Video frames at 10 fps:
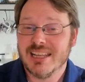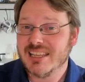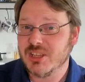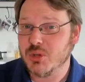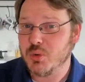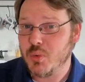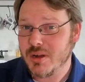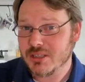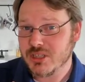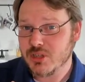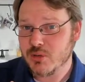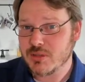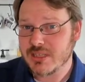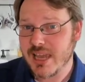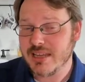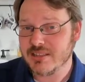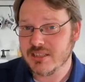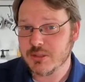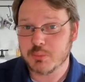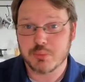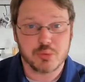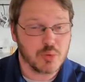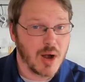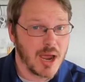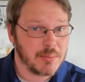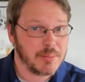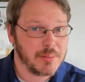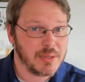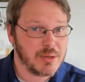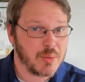you want to use cases probably